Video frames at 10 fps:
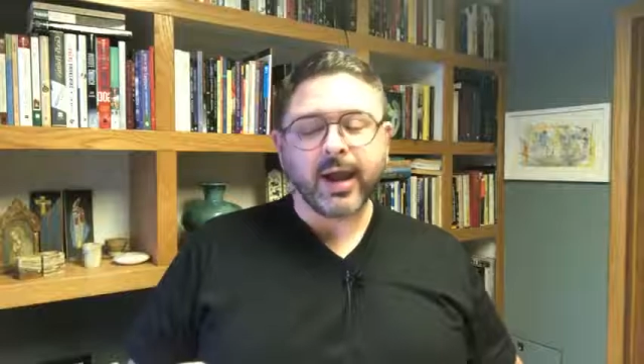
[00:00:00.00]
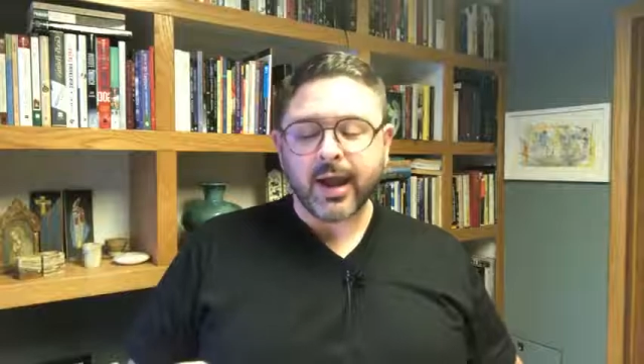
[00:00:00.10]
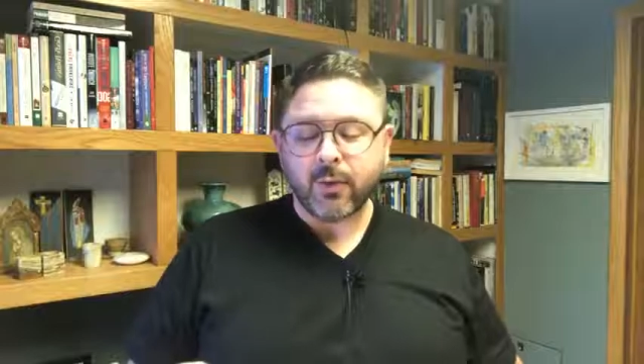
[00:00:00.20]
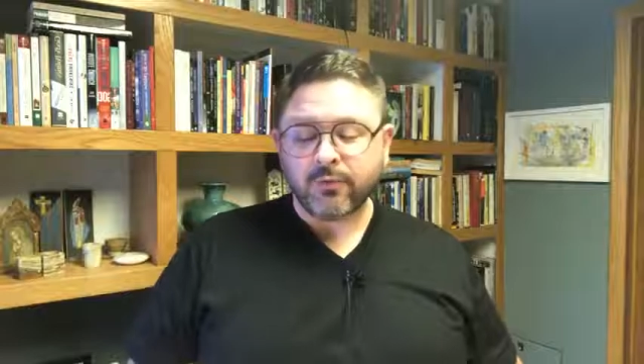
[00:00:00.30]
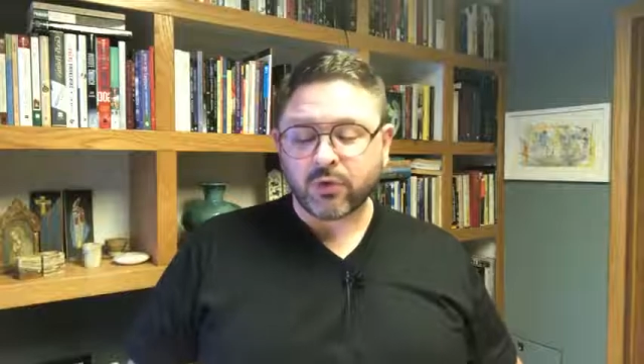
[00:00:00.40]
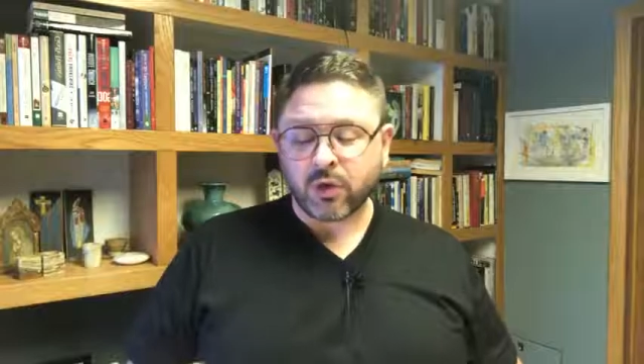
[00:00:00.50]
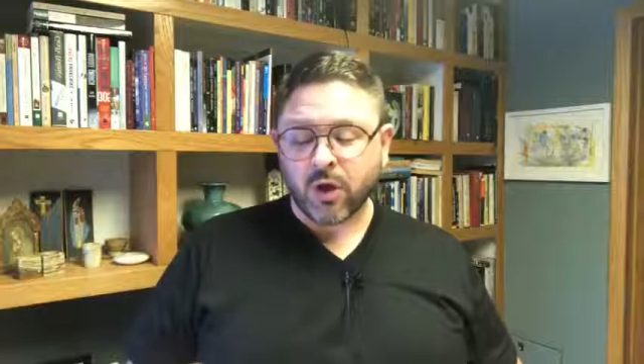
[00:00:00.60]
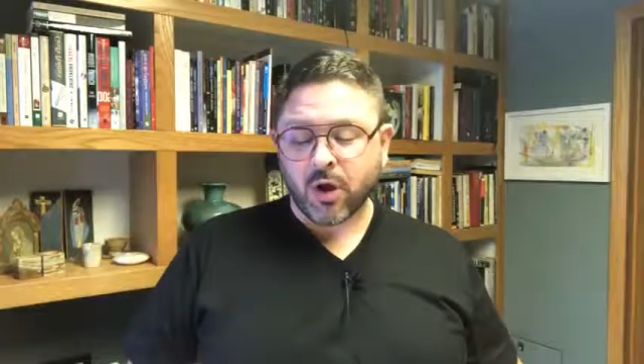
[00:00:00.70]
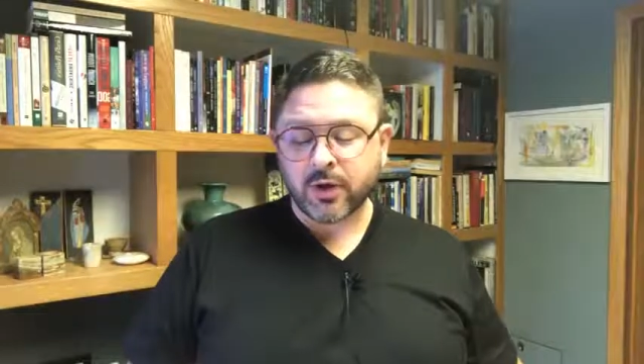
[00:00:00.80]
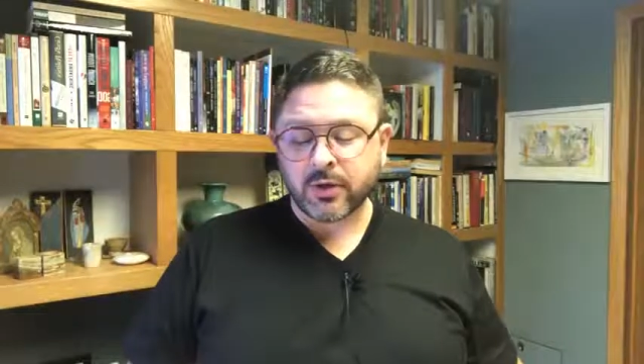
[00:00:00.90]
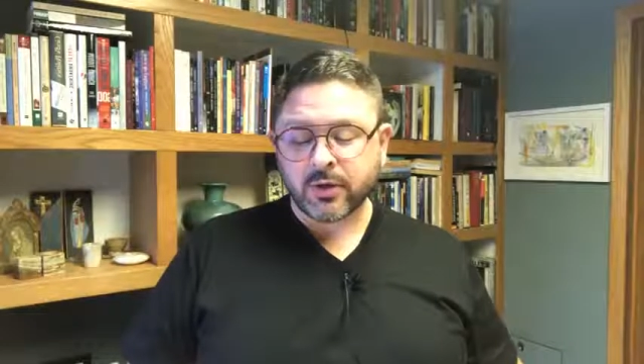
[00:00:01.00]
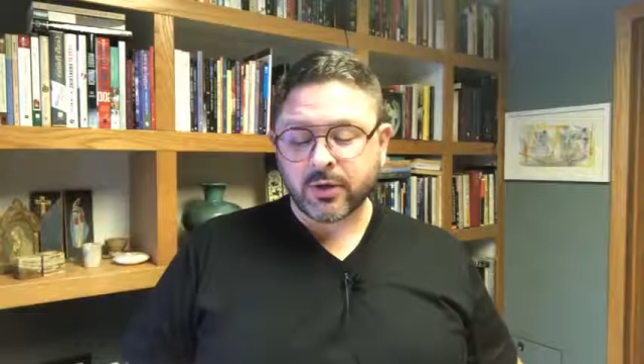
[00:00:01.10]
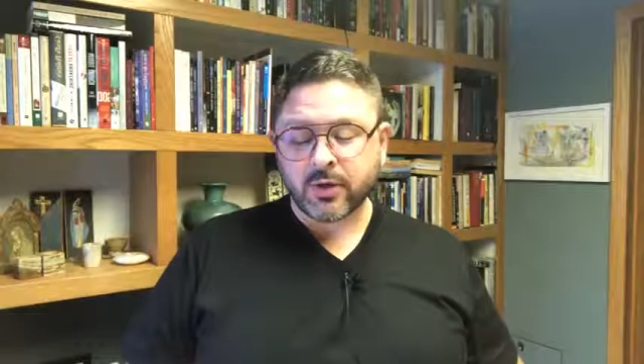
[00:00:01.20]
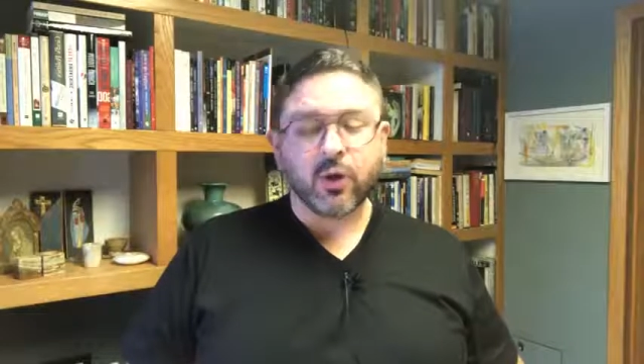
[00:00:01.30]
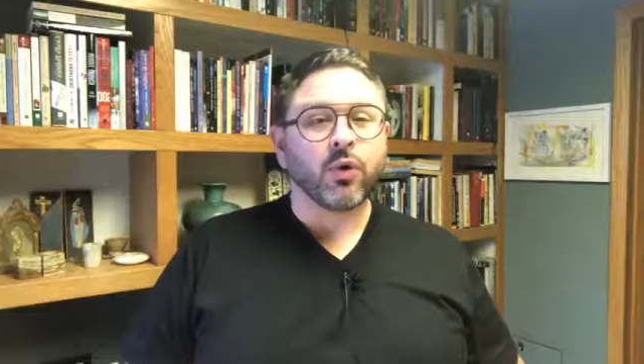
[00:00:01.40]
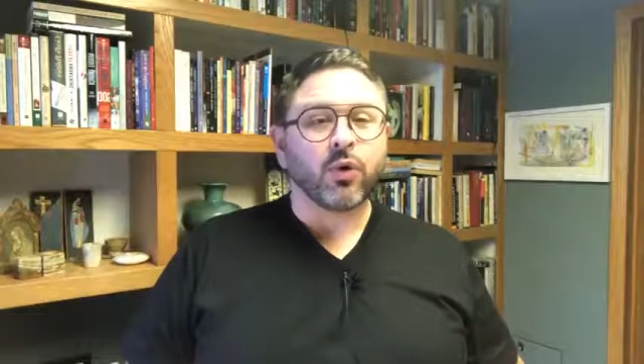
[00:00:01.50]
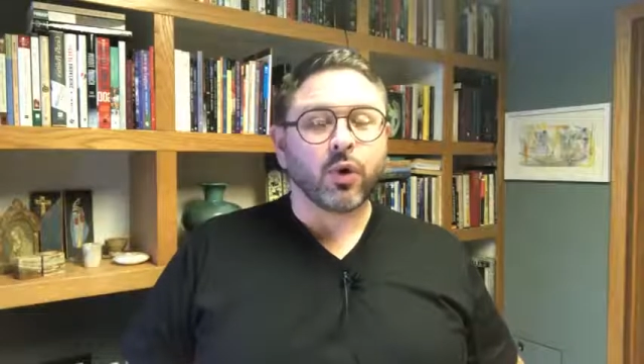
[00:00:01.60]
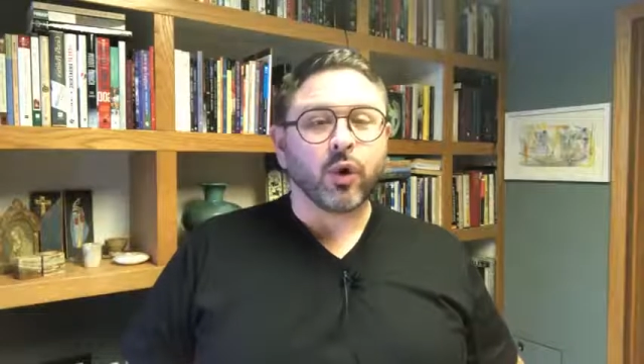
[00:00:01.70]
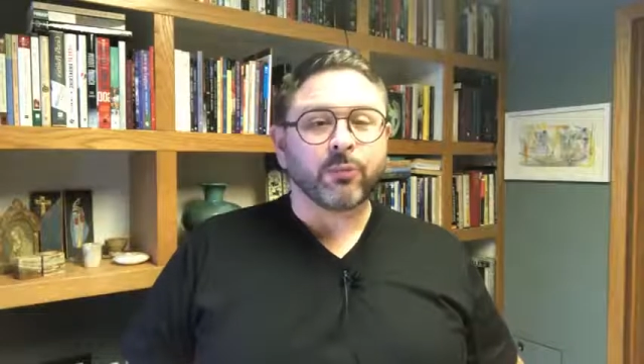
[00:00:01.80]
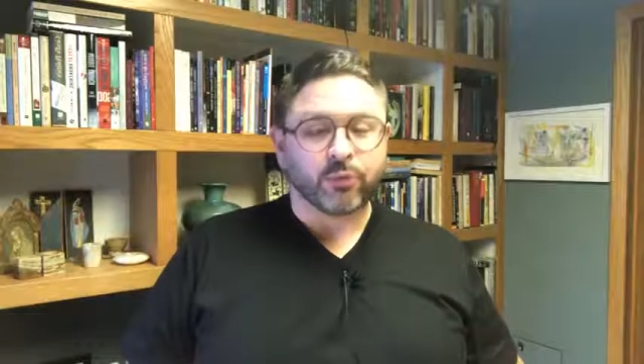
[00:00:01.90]
however long
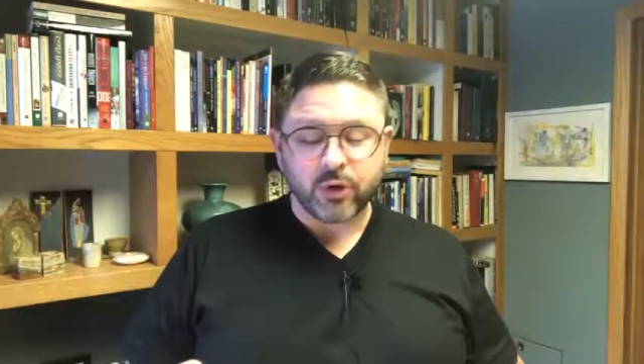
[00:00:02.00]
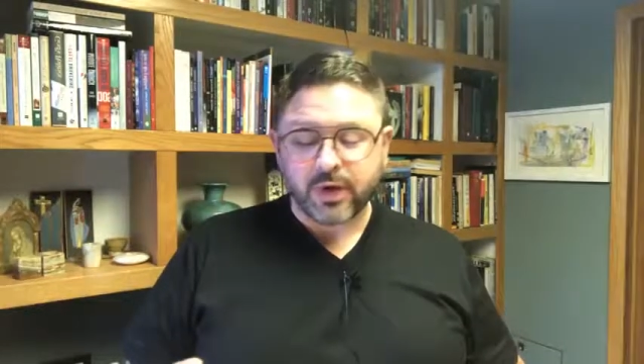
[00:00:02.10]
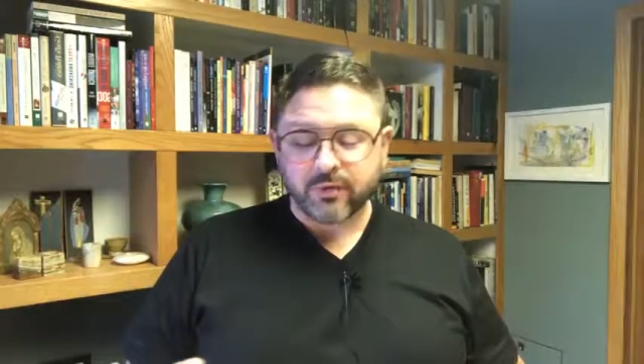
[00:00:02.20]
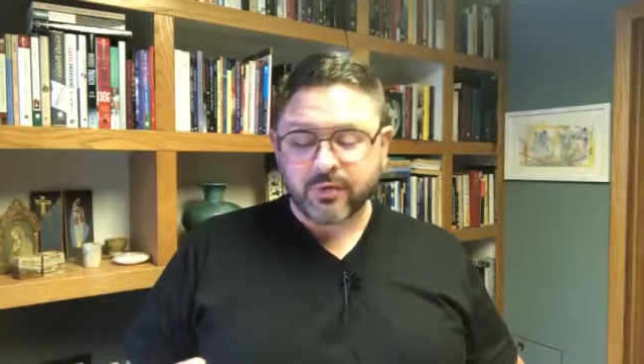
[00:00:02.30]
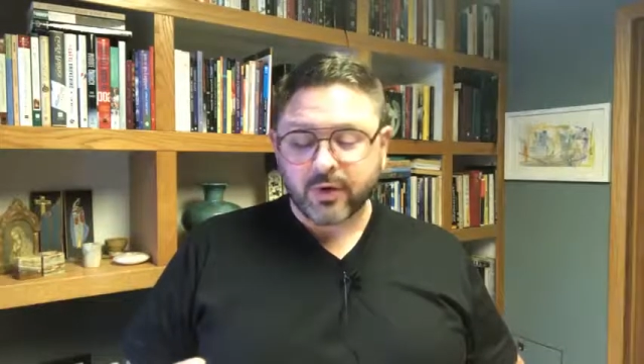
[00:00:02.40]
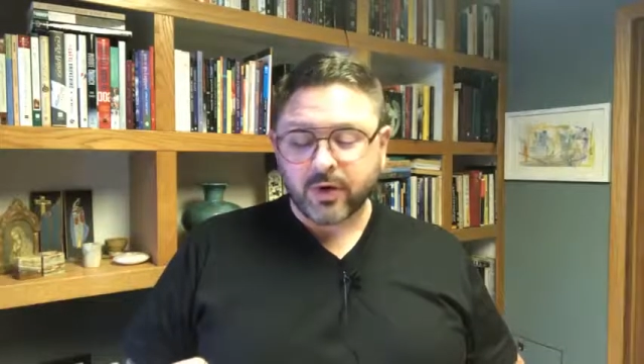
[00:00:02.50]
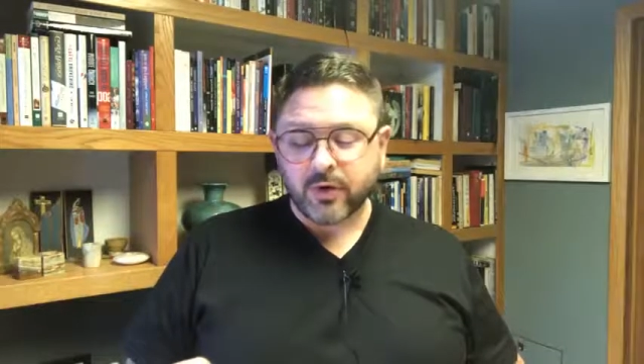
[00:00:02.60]
or brief,